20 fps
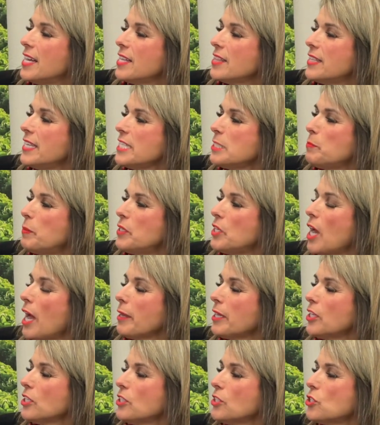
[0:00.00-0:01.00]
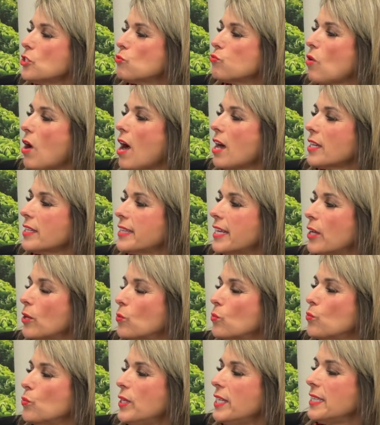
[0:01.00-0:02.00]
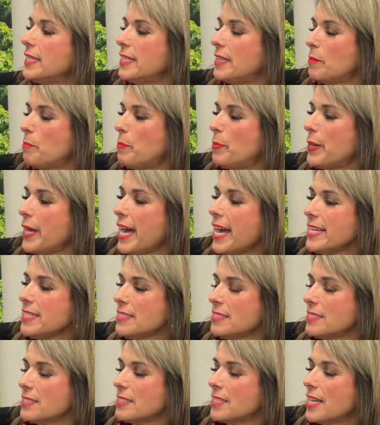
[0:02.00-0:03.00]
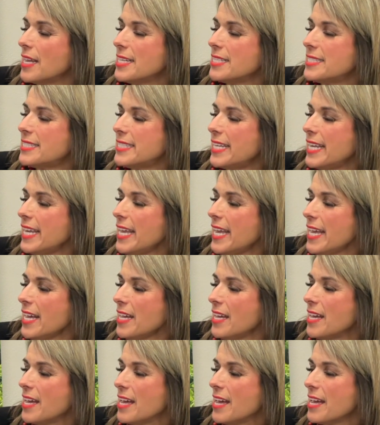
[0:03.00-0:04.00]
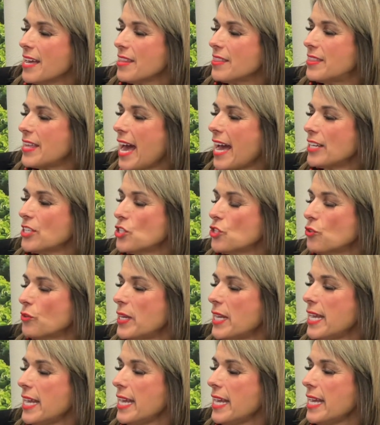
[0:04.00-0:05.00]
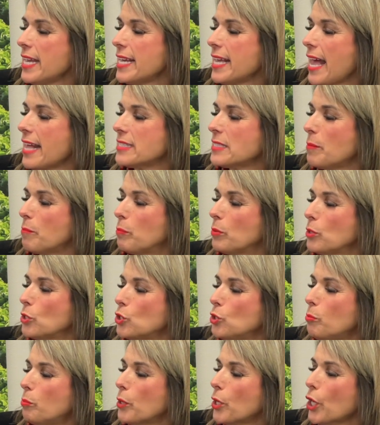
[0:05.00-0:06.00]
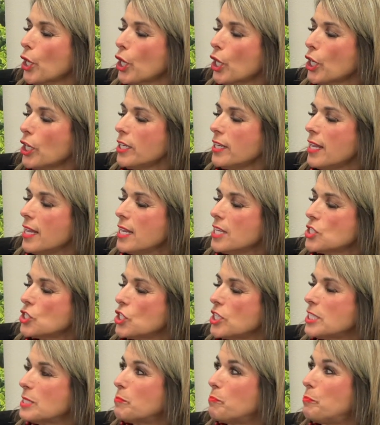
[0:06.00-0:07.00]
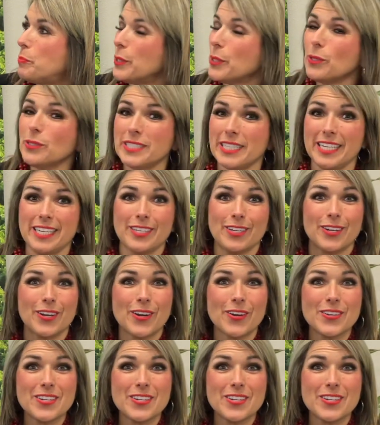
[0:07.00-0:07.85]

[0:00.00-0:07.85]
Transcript: These binoculars rock. They are really the best. See? That tree has a bluebird. She's building her